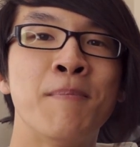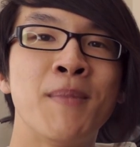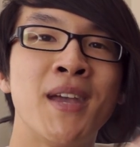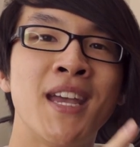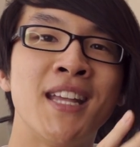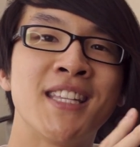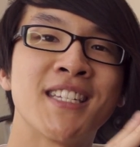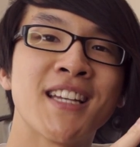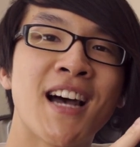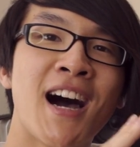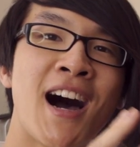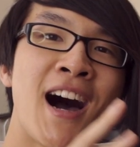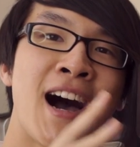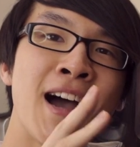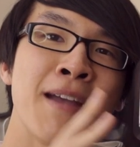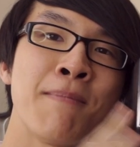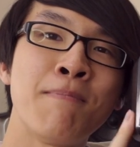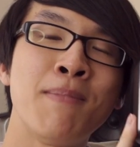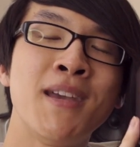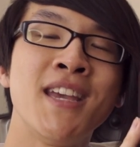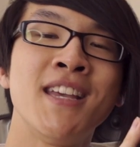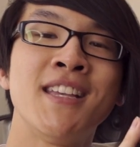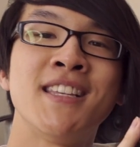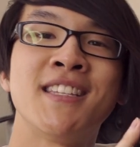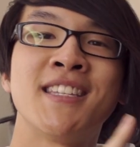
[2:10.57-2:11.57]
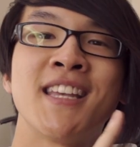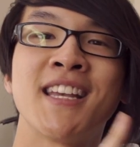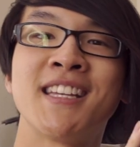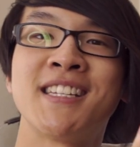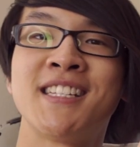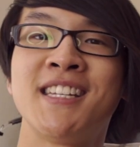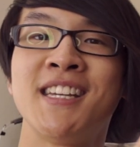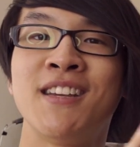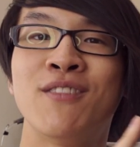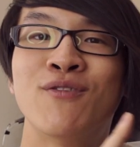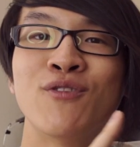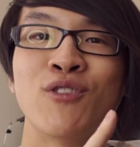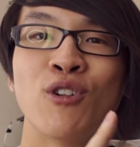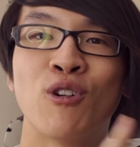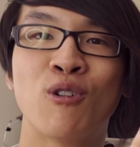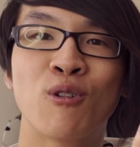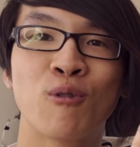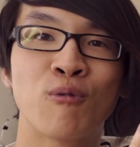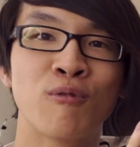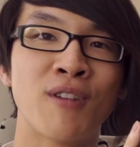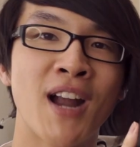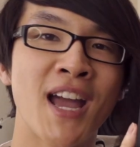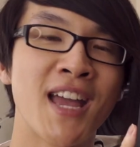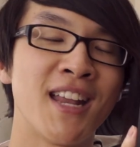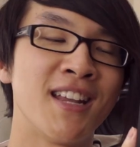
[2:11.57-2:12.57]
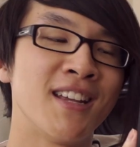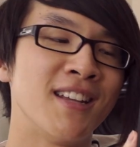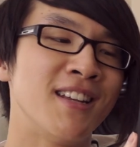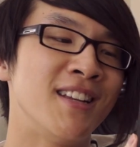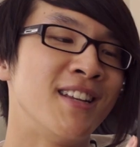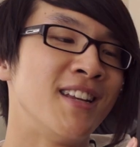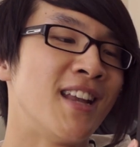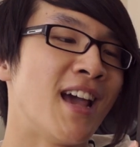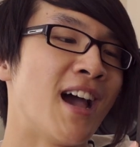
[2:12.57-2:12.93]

It's IP64 rated.